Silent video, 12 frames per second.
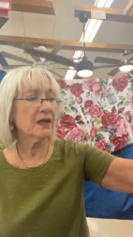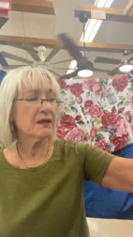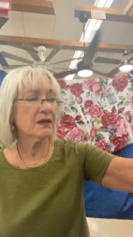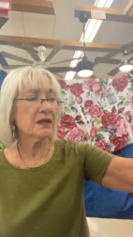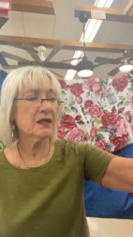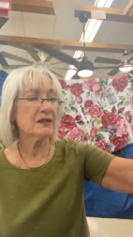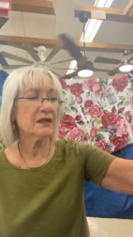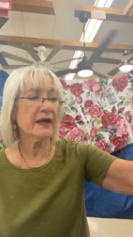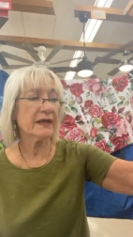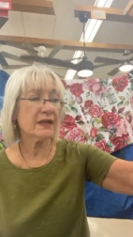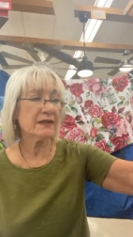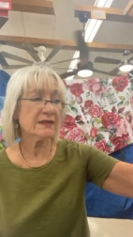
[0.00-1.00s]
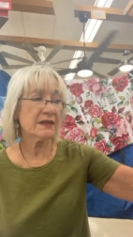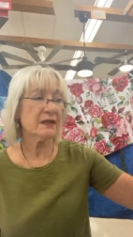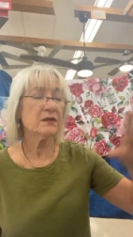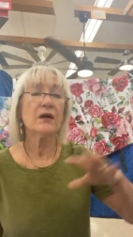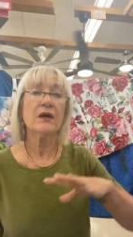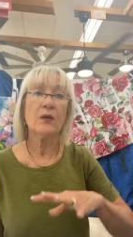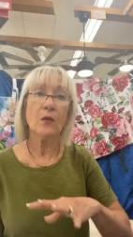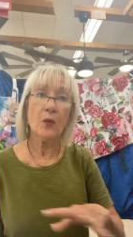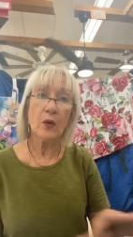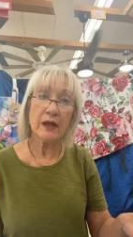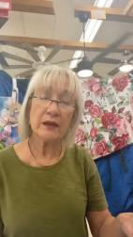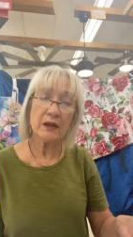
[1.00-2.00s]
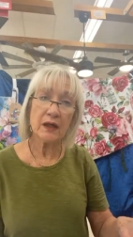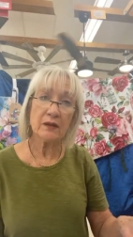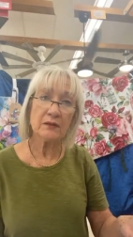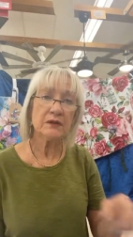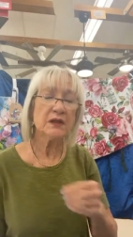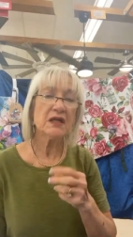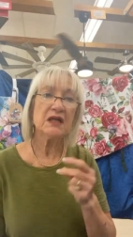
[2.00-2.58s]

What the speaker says: And it, like I said, one coat,